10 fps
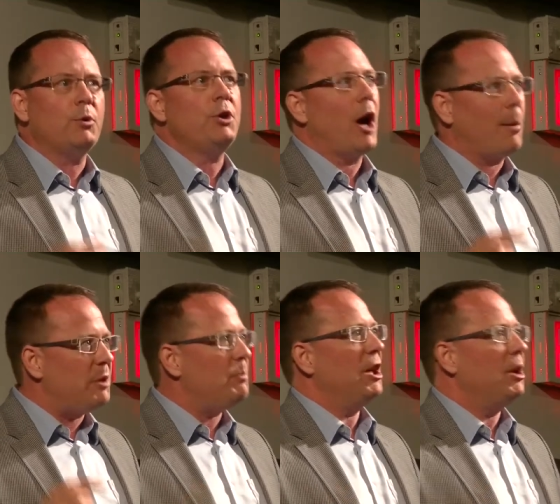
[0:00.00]
One would
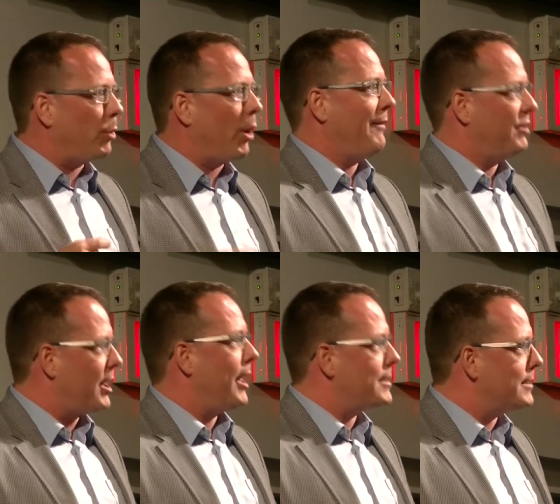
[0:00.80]
not be being
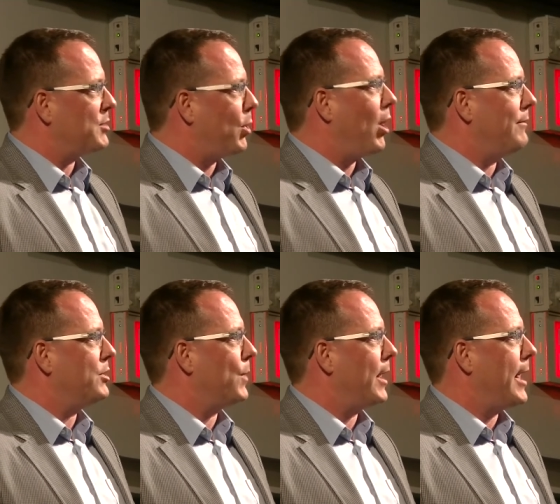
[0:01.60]
privatized in this
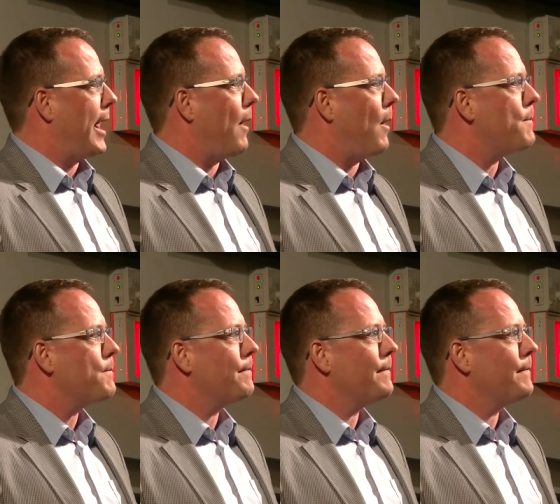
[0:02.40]
province right now.